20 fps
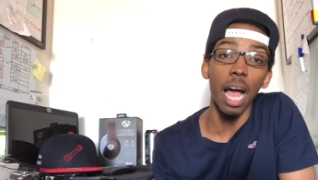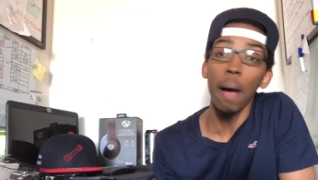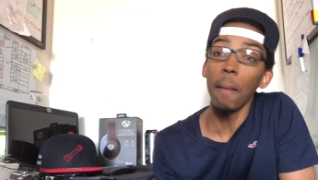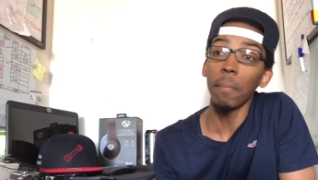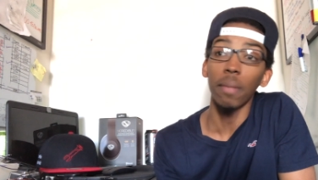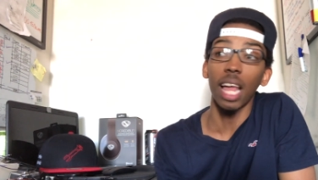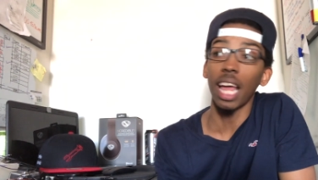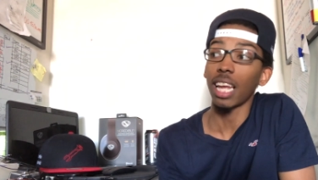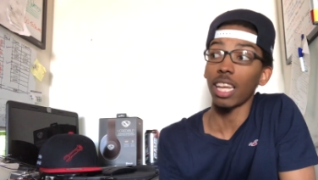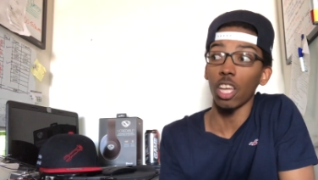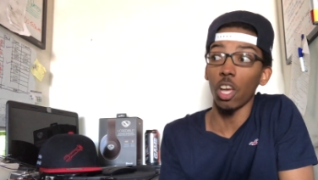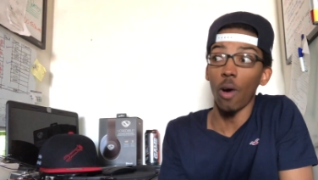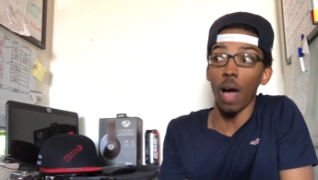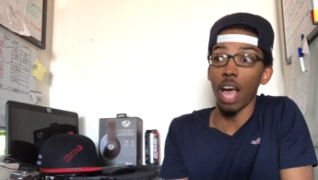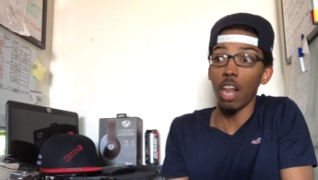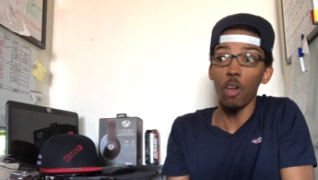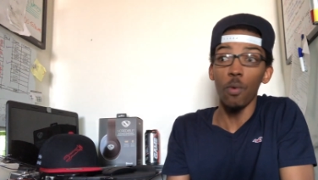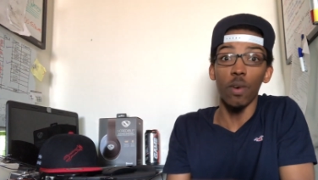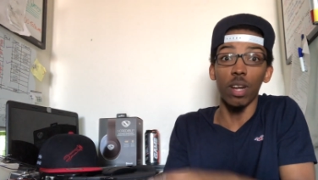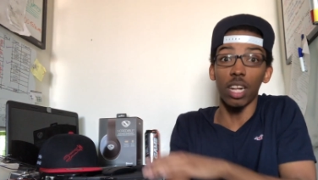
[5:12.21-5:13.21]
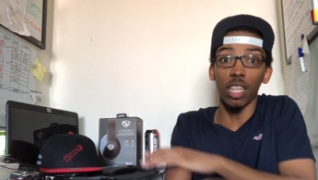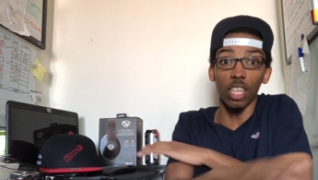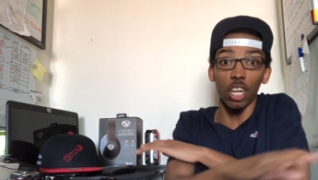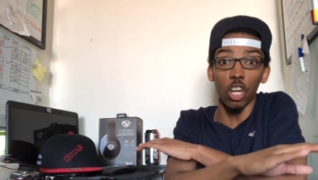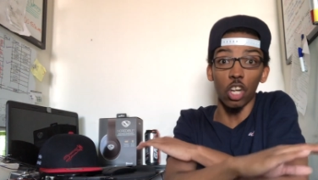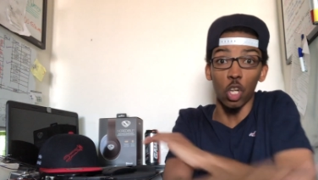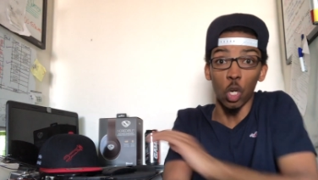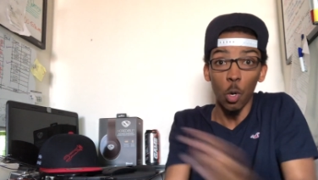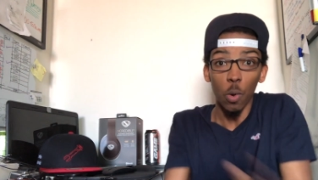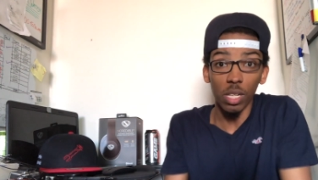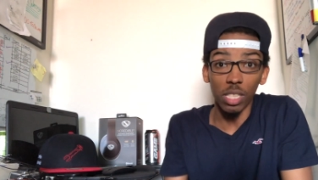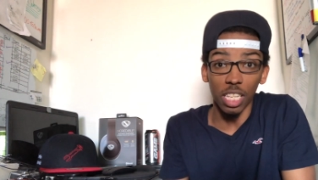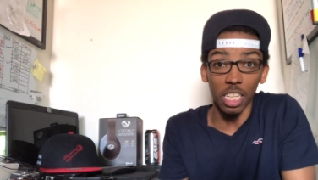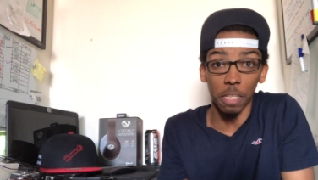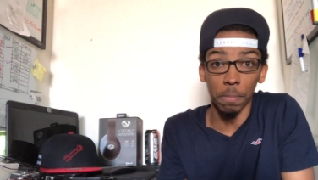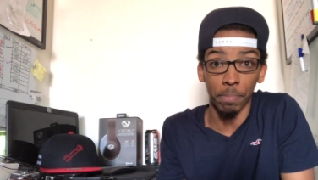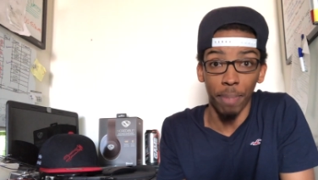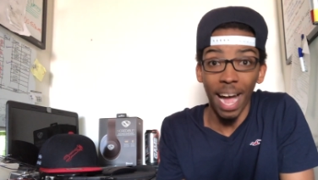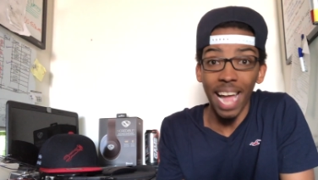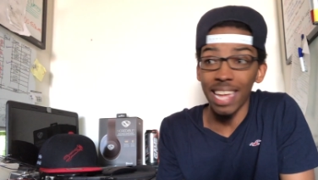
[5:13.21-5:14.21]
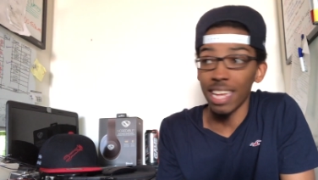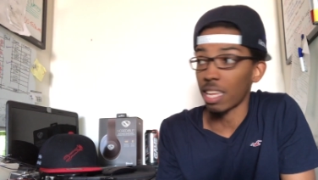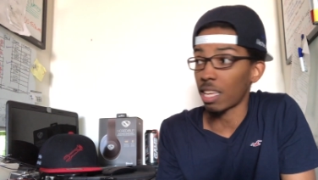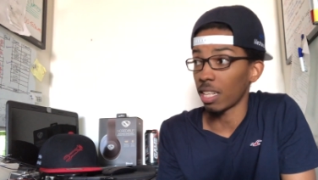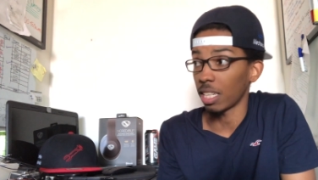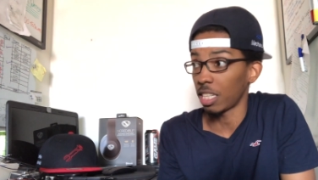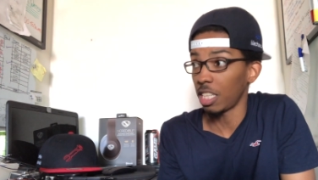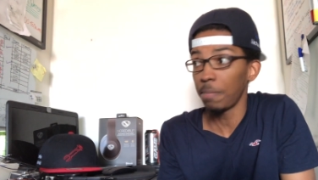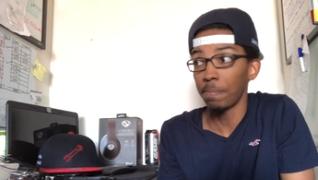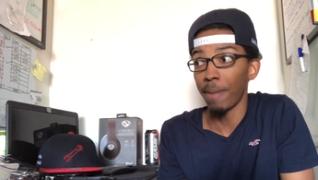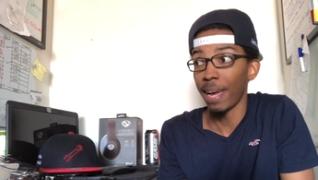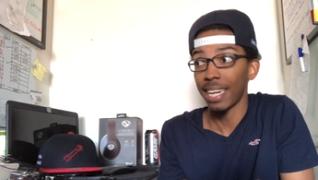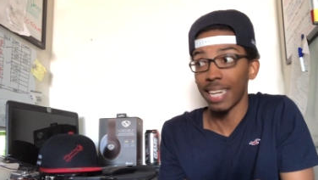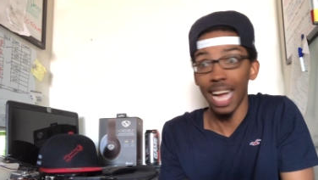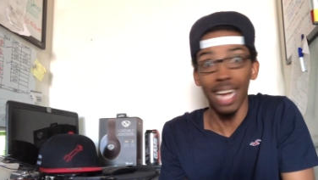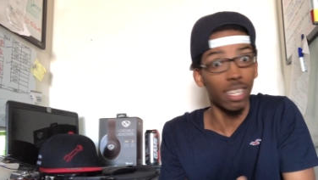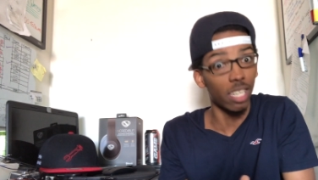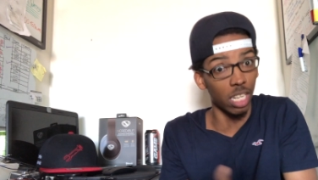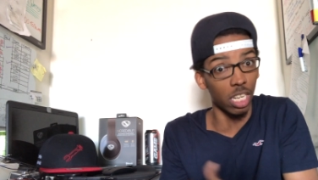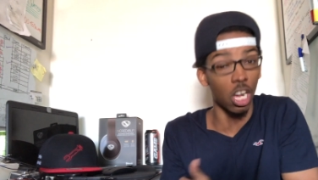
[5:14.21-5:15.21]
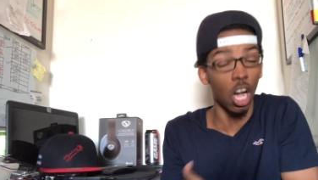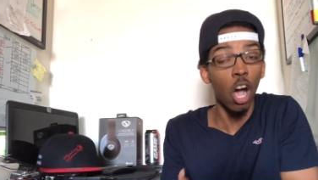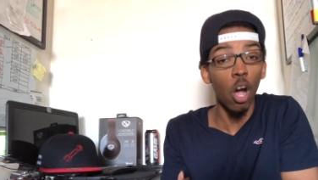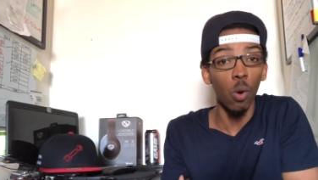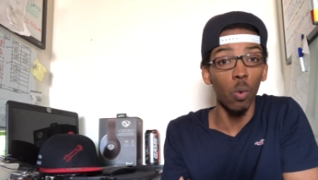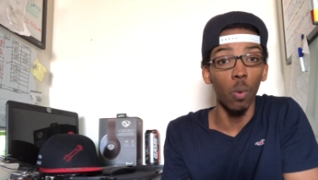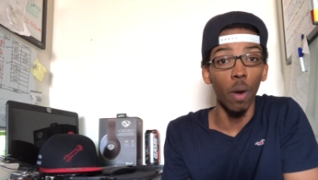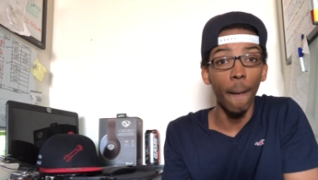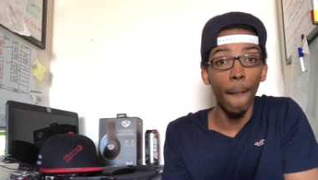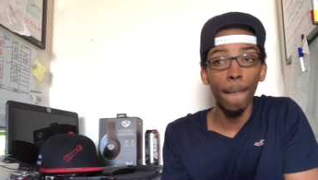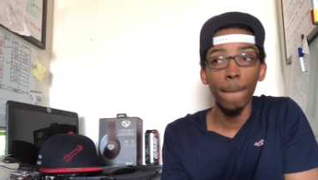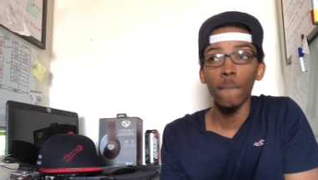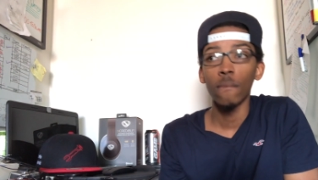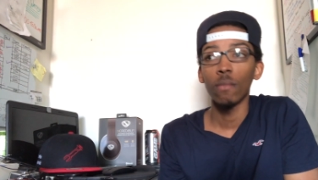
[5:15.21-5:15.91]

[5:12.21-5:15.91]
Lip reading: I'm like, yo, I don't want nothing to do with this bike. This bike got to go.